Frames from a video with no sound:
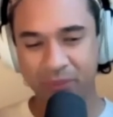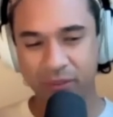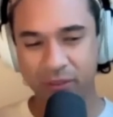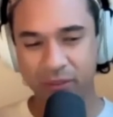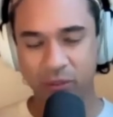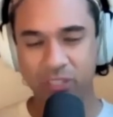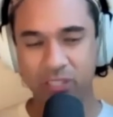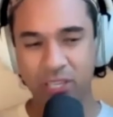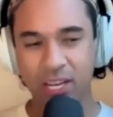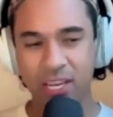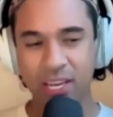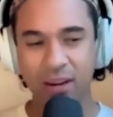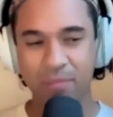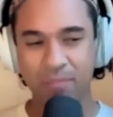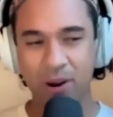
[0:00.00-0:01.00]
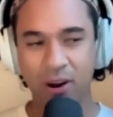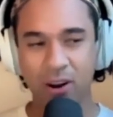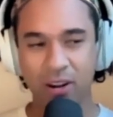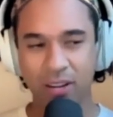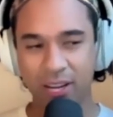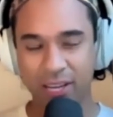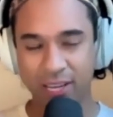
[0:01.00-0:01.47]
was sitting at a
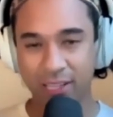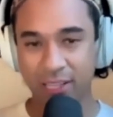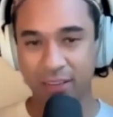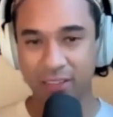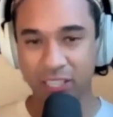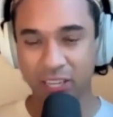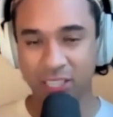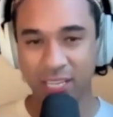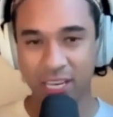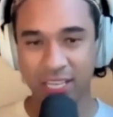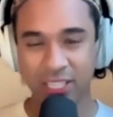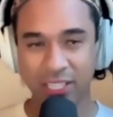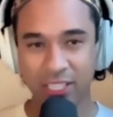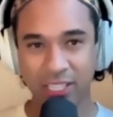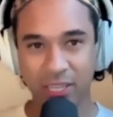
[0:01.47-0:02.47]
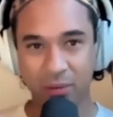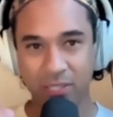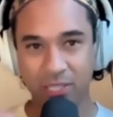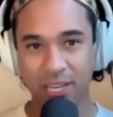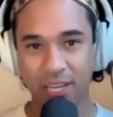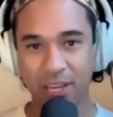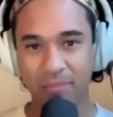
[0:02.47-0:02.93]
park. I live in Los Angeles. I was
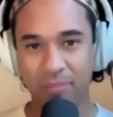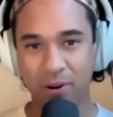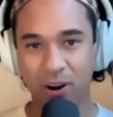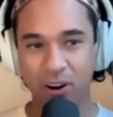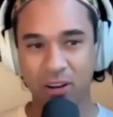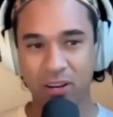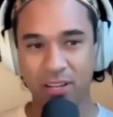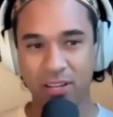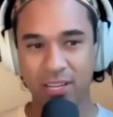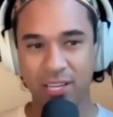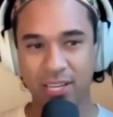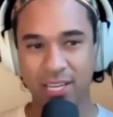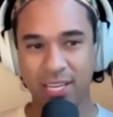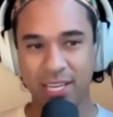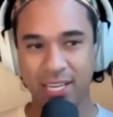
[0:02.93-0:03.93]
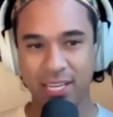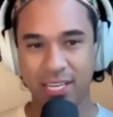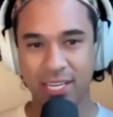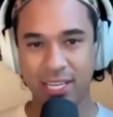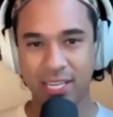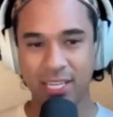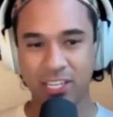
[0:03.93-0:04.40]
sitting at a park
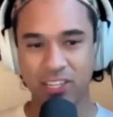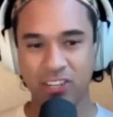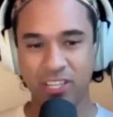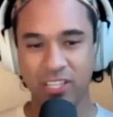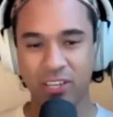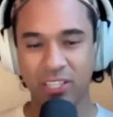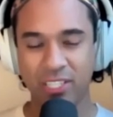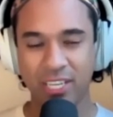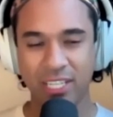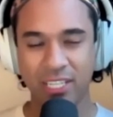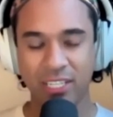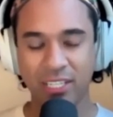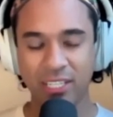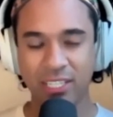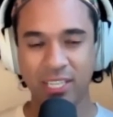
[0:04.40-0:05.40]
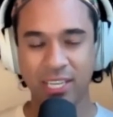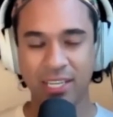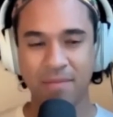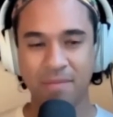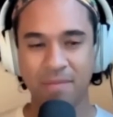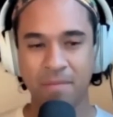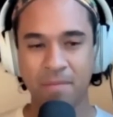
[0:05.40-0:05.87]
in Los Angeles,
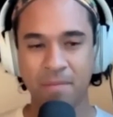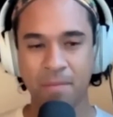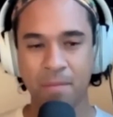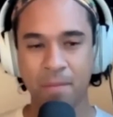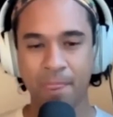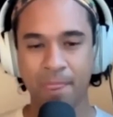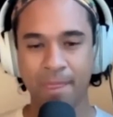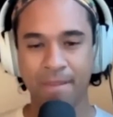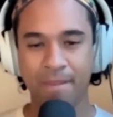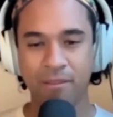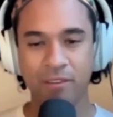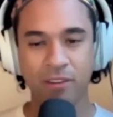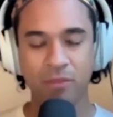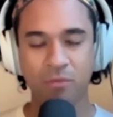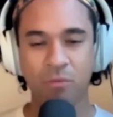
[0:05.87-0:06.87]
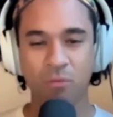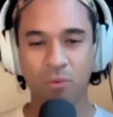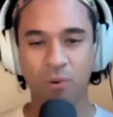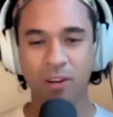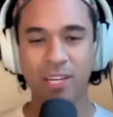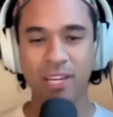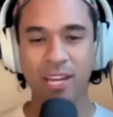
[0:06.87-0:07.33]
and just
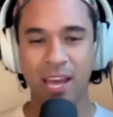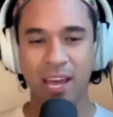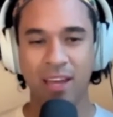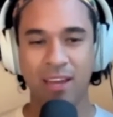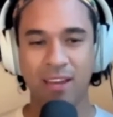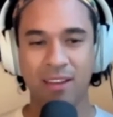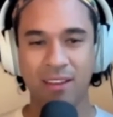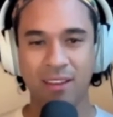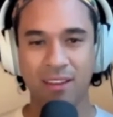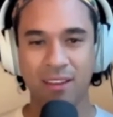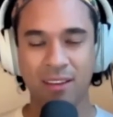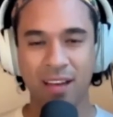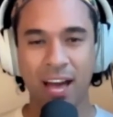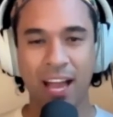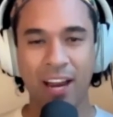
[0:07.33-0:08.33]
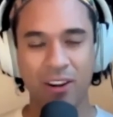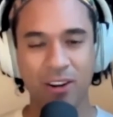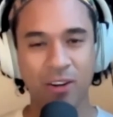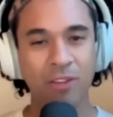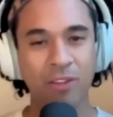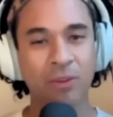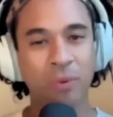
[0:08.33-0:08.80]
one day I
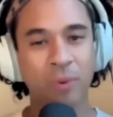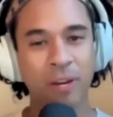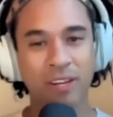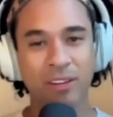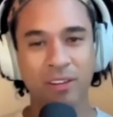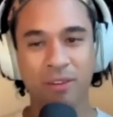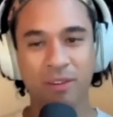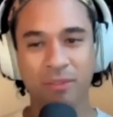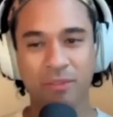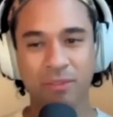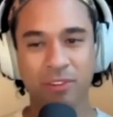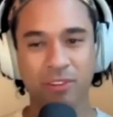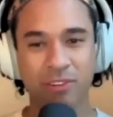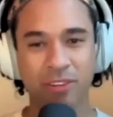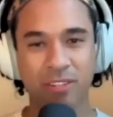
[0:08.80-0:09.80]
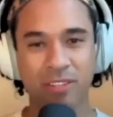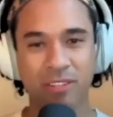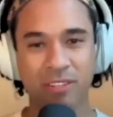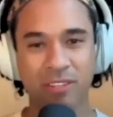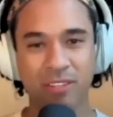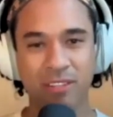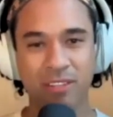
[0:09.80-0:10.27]
heard the wind go through the trees,